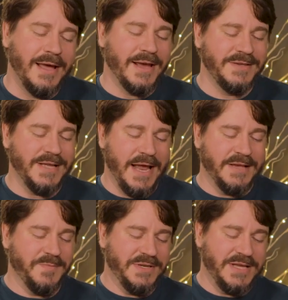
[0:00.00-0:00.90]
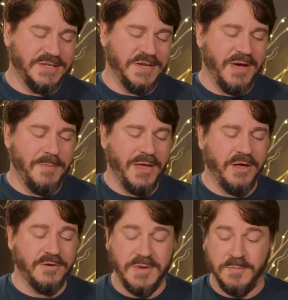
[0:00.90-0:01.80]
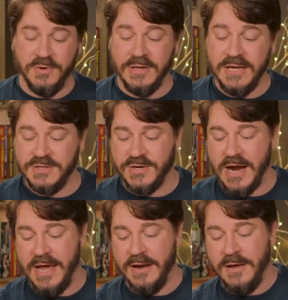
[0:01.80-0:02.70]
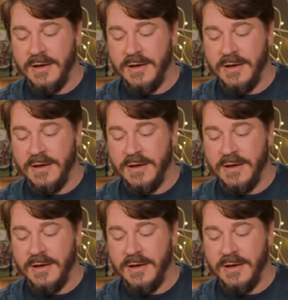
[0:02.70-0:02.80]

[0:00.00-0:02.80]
I guess that hasn't been tested by many other people. Let's try it.